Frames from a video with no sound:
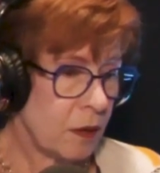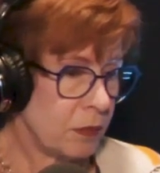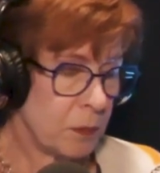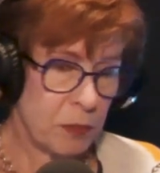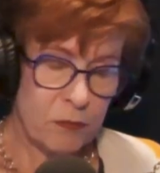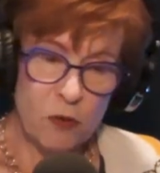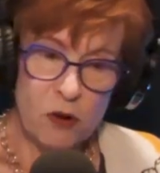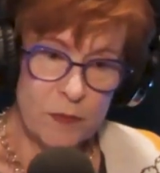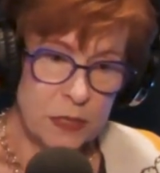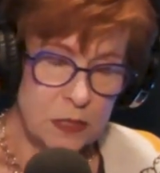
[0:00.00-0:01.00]
the
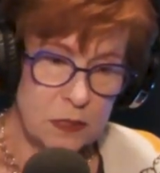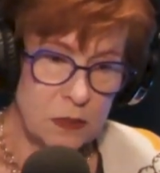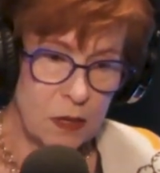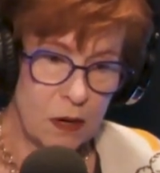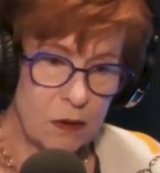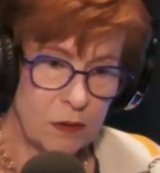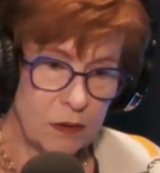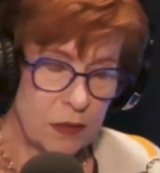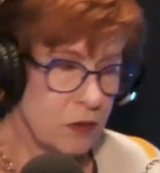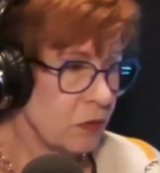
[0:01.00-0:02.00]
performances are
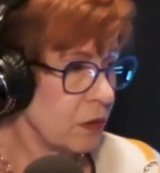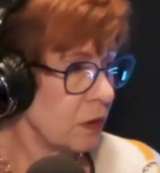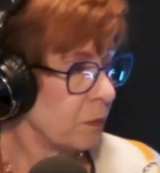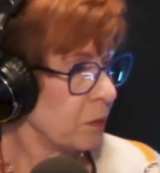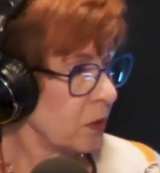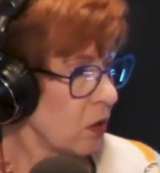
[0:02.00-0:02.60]
that you know the, mm.